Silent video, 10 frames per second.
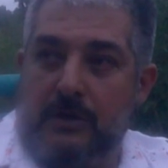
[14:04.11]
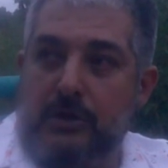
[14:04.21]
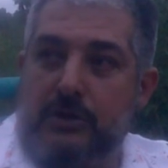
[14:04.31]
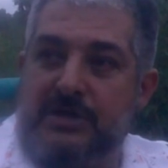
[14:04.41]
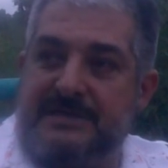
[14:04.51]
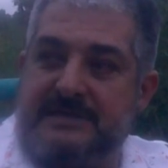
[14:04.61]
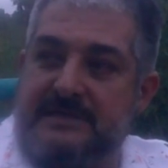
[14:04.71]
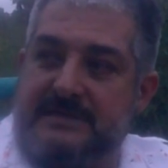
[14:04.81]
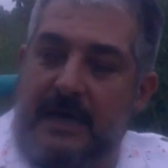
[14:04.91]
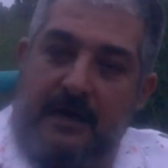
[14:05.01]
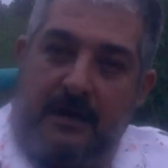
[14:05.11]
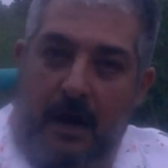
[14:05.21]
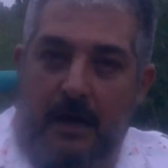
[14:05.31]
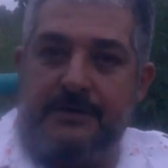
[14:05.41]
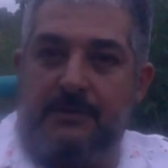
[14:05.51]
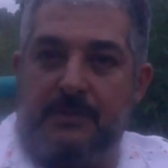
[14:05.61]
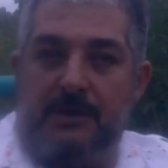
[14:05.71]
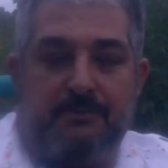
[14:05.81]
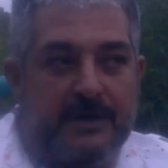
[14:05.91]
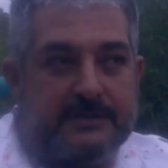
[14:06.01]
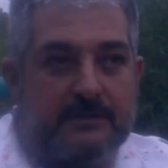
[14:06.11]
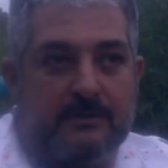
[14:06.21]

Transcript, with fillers: This is the economy, but